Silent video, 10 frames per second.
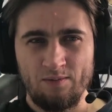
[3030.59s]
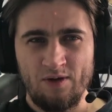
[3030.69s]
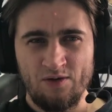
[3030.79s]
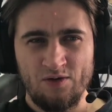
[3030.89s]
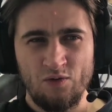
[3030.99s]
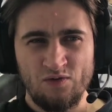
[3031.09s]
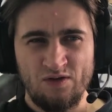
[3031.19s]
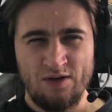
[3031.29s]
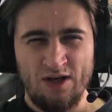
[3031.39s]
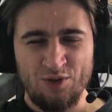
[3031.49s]
introduce
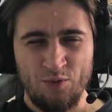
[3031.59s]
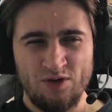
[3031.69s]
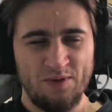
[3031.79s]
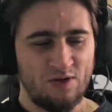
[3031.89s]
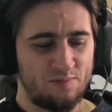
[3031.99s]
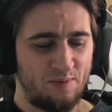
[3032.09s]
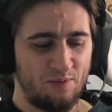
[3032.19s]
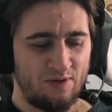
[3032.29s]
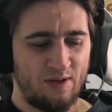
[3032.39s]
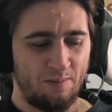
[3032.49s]
the dashboards because
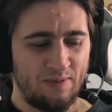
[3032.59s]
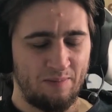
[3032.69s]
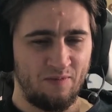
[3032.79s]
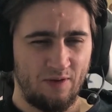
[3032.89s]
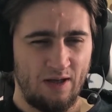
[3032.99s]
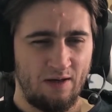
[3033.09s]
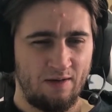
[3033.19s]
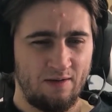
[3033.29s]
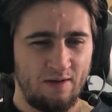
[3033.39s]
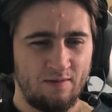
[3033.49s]
people kept
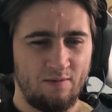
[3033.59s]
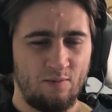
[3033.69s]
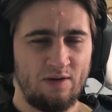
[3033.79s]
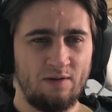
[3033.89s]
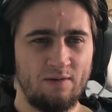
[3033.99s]
forgetting that when,